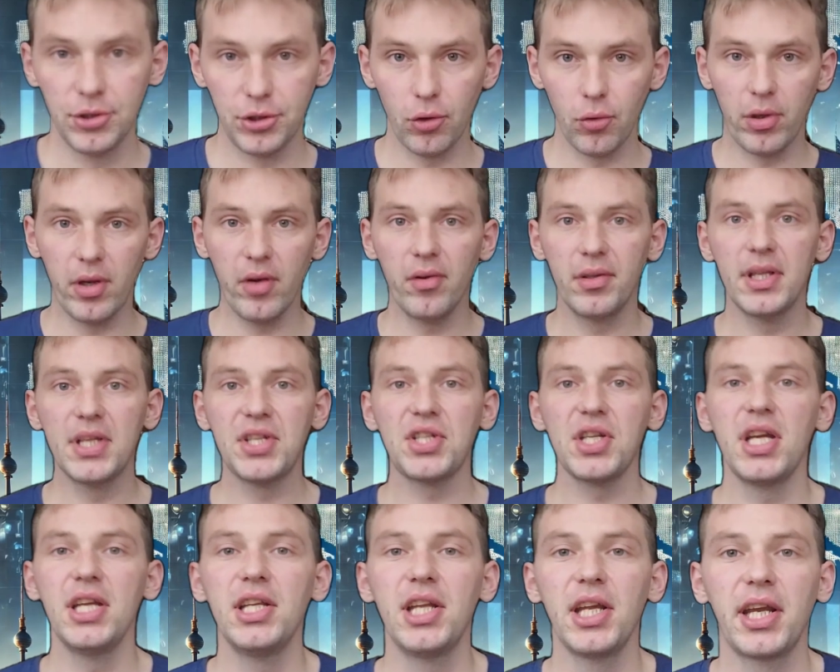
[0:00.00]
So given
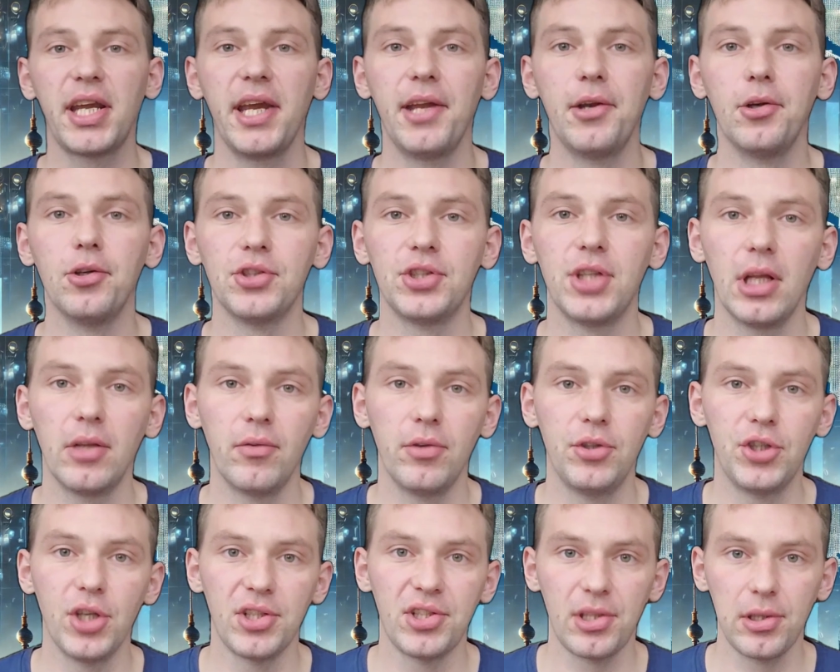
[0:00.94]
these indicators that
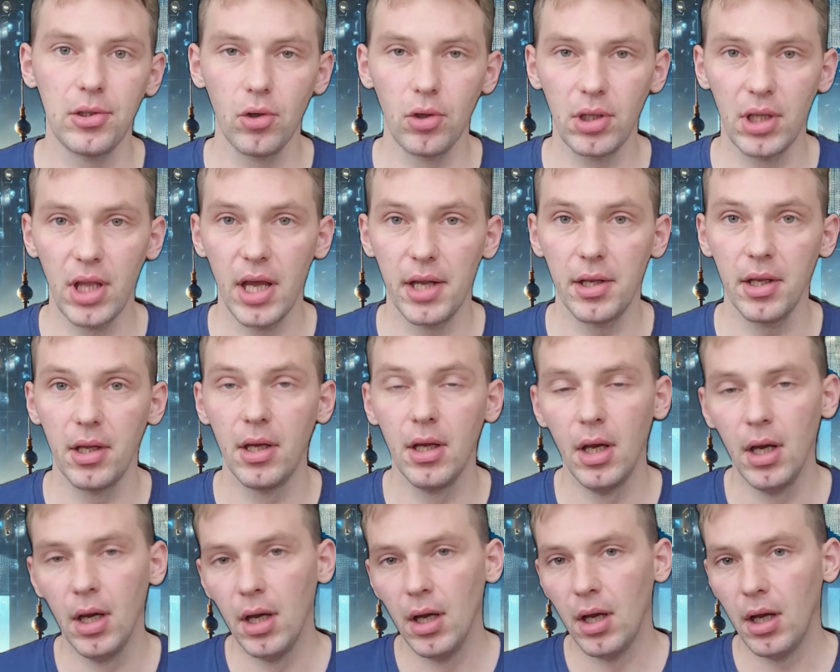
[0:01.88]
we just looked at,
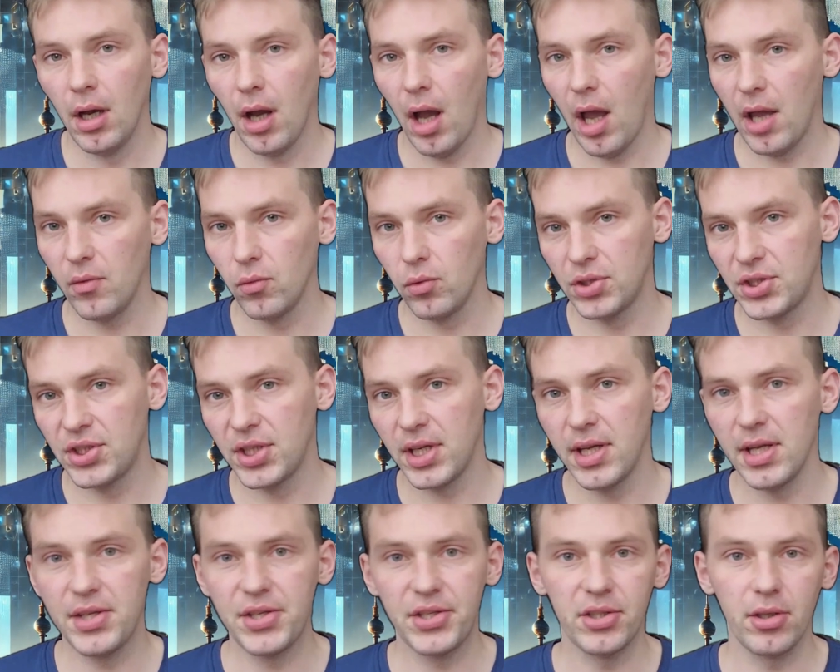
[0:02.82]
I would
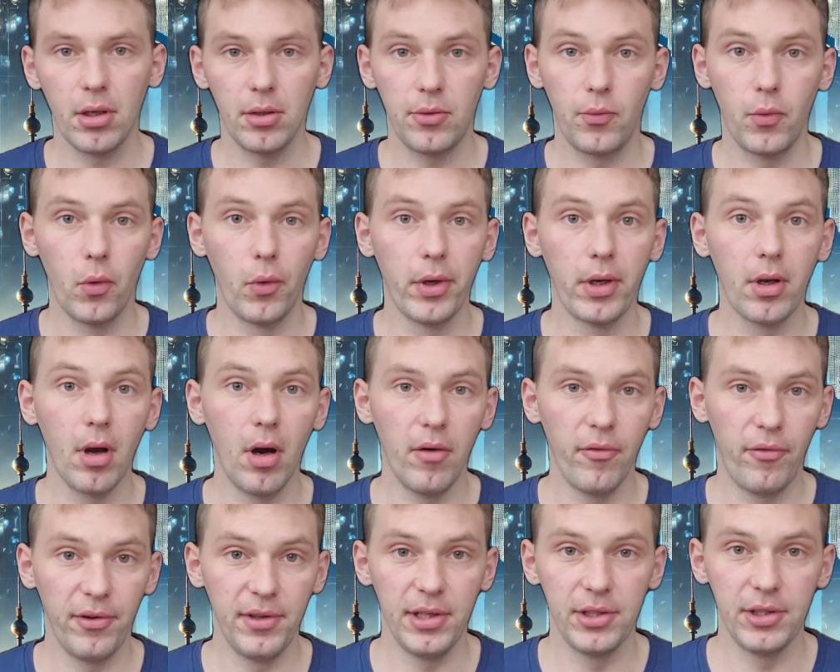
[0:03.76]
say it's not very
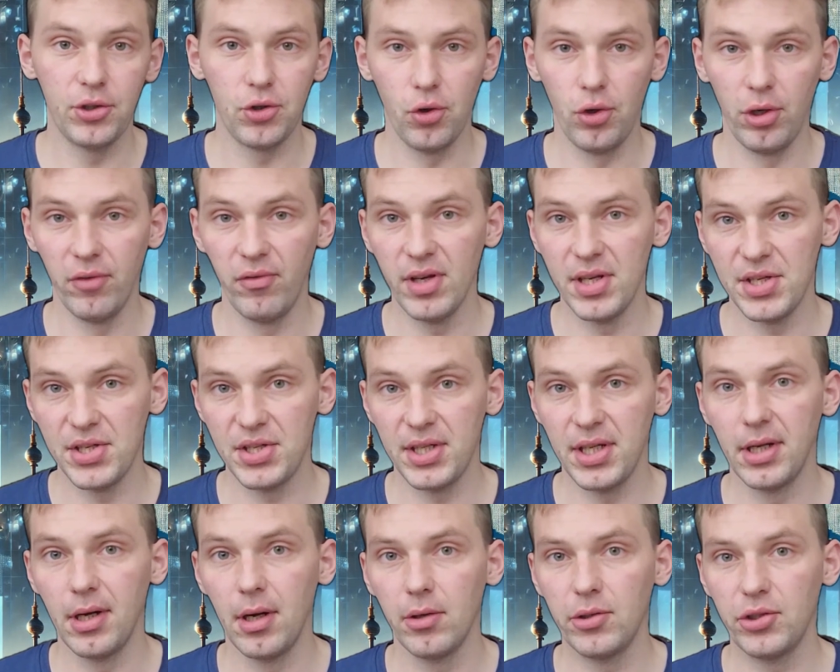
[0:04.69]
confident to invest in